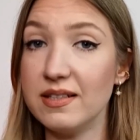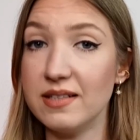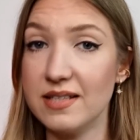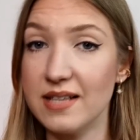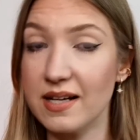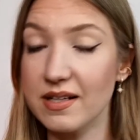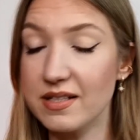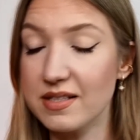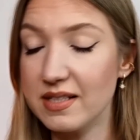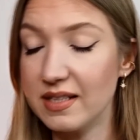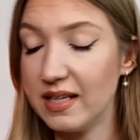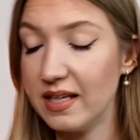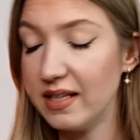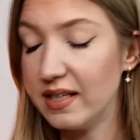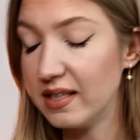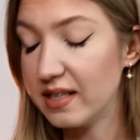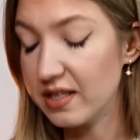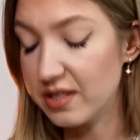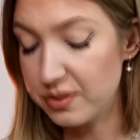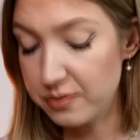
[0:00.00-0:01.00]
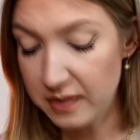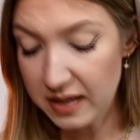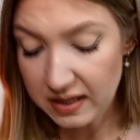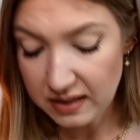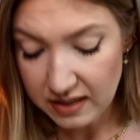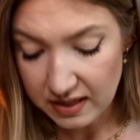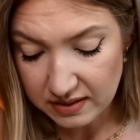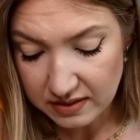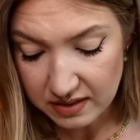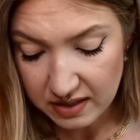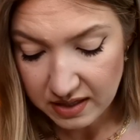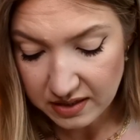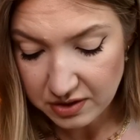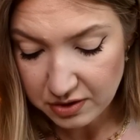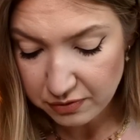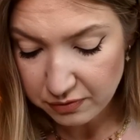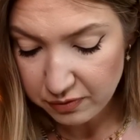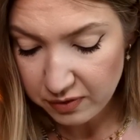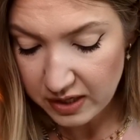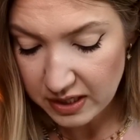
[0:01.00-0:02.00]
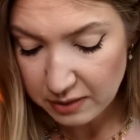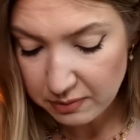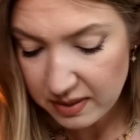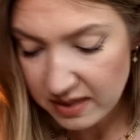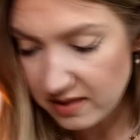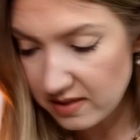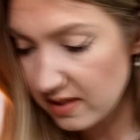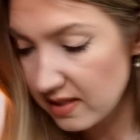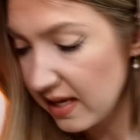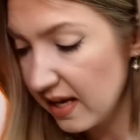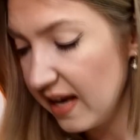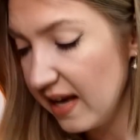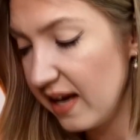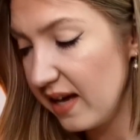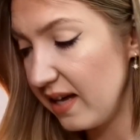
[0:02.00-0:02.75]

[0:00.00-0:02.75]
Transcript: intoxicating as well. Another fragrance